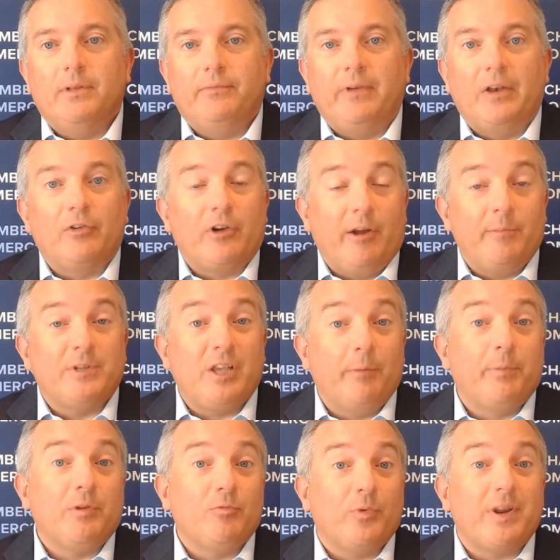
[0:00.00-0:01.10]
the federal government's
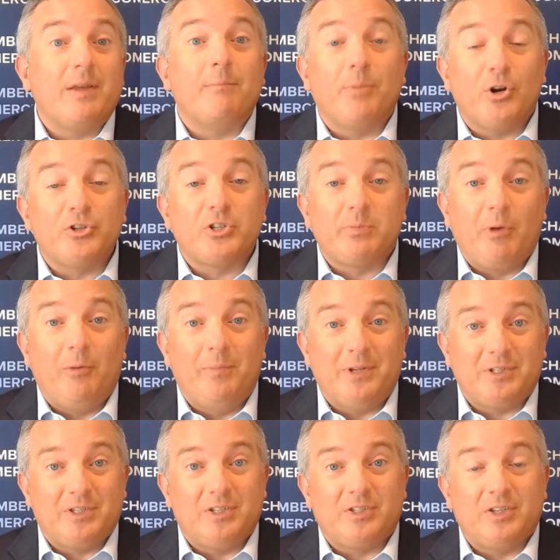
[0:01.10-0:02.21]
helping reimburse small
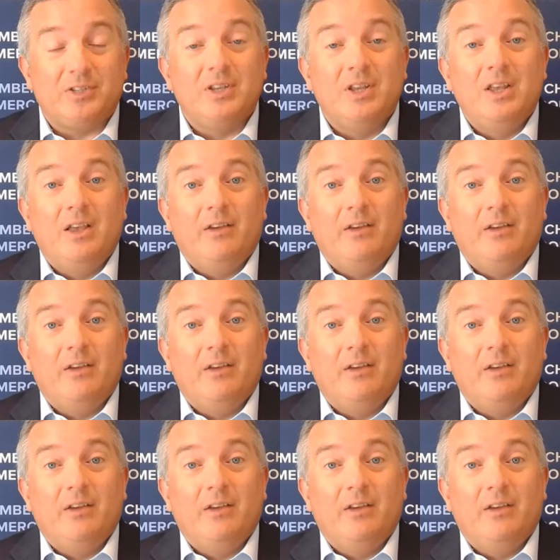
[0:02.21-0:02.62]
businesses